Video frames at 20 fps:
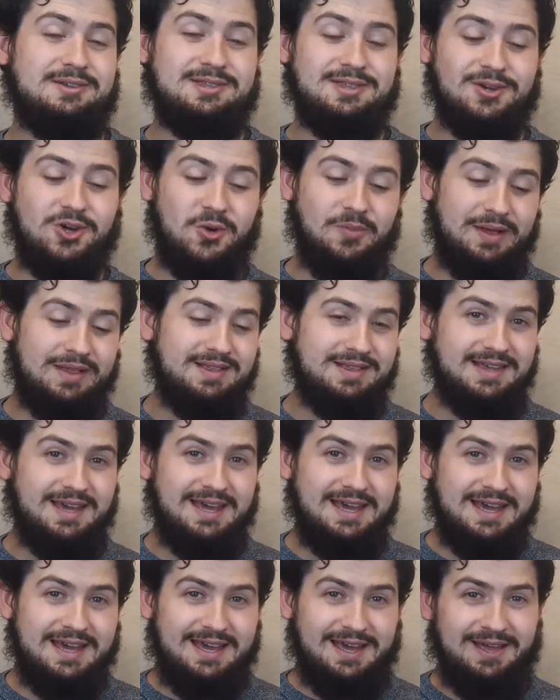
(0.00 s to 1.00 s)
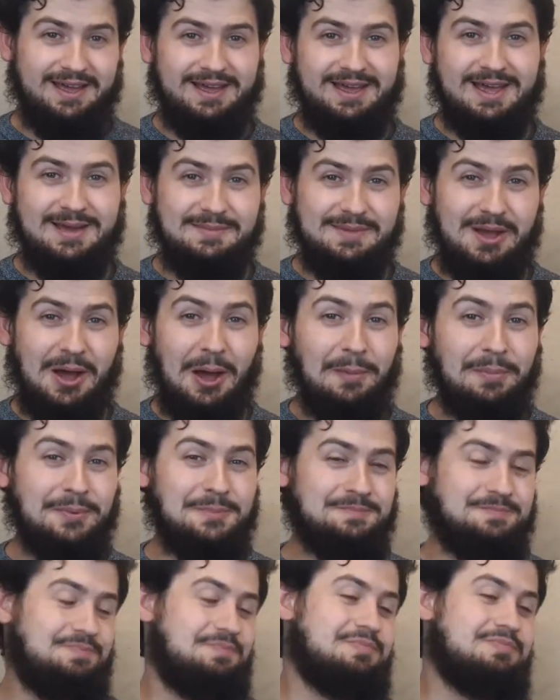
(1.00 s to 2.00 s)
into the comments, hit me up.
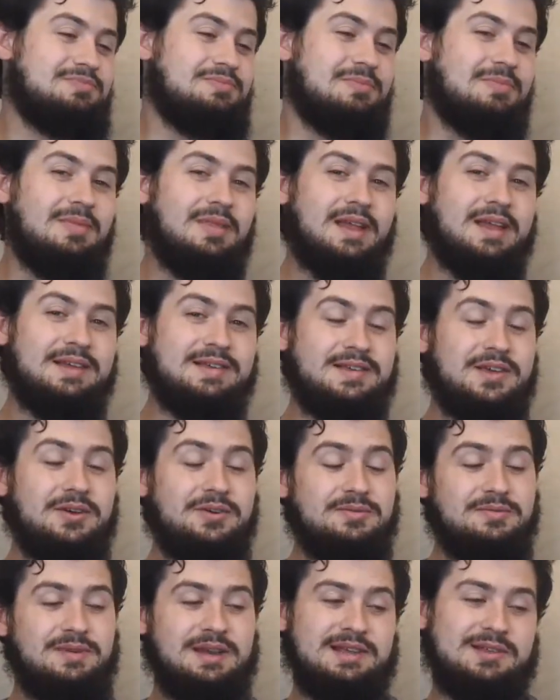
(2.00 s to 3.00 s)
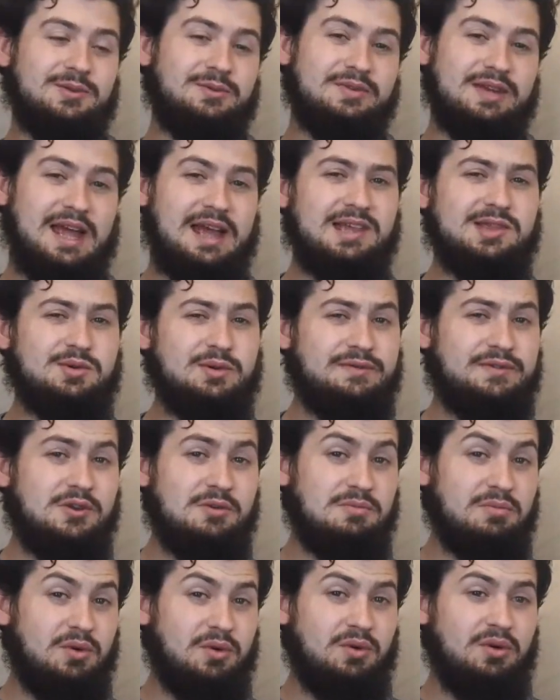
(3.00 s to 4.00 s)
So let's sort of get into a
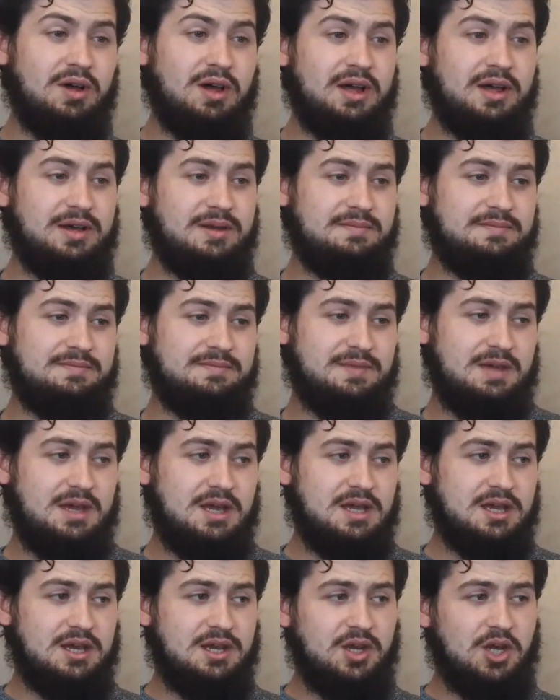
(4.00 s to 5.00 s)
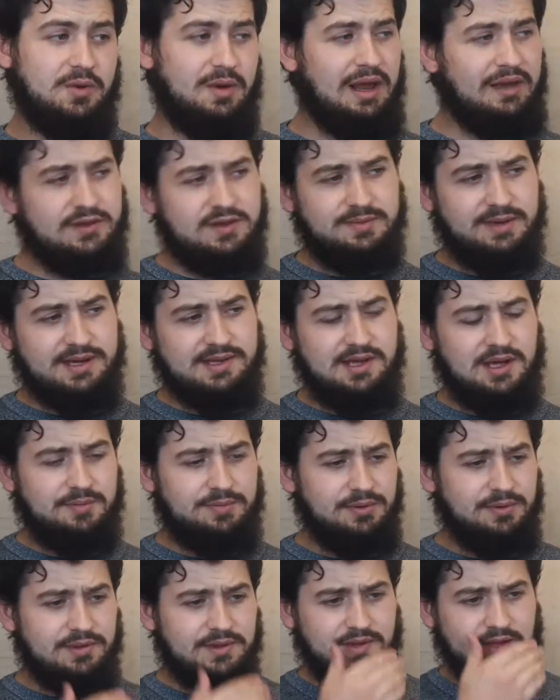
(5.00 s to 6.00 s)
few more. You know, we'll have some
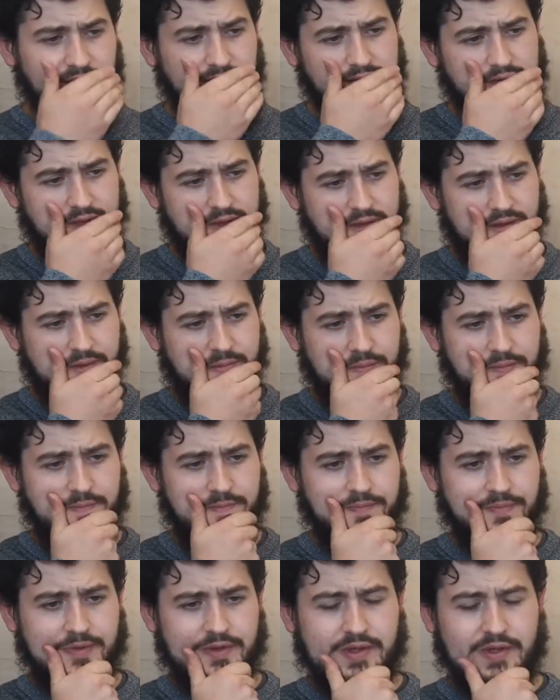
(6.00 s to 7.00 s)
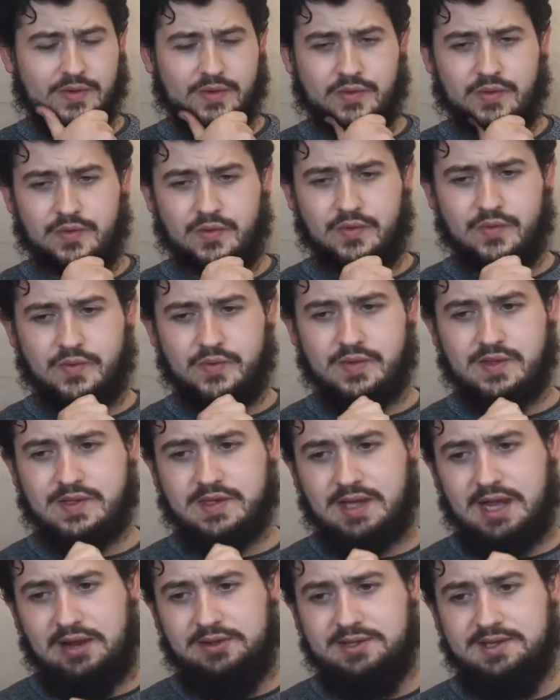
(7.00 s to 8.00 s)
examples. So
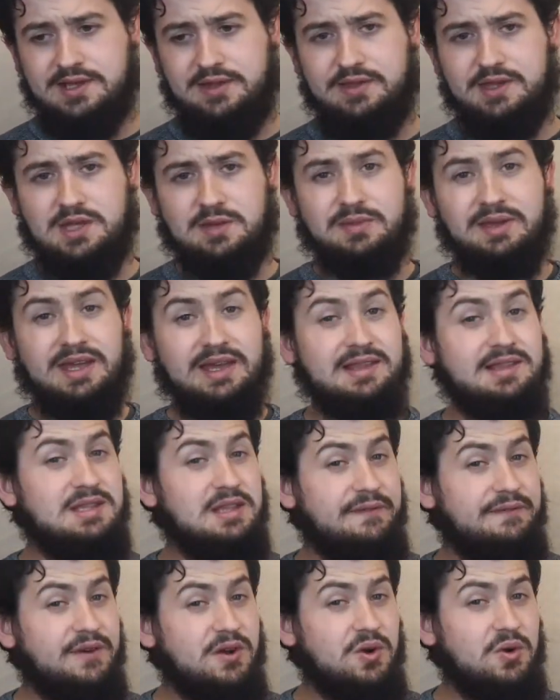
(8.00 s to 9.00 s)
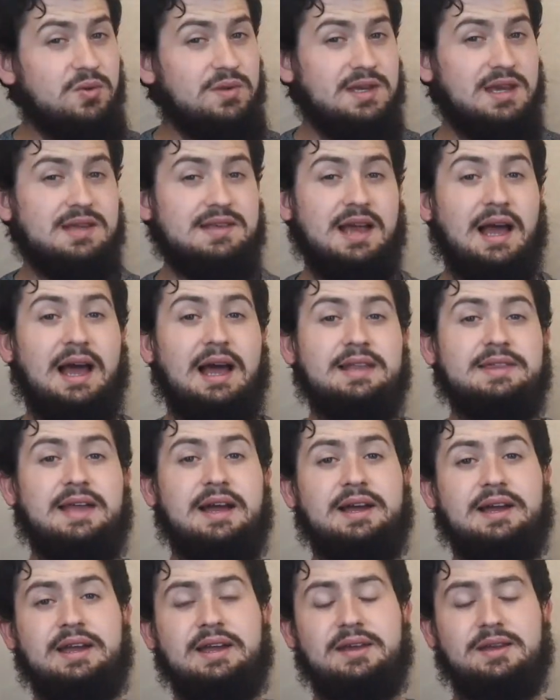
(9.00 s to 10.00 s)
how to say that something is difficult is
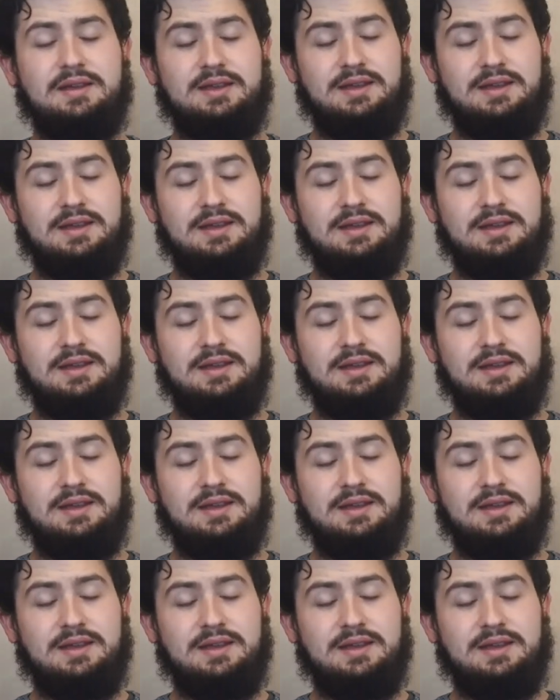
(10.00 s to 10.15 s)
adag,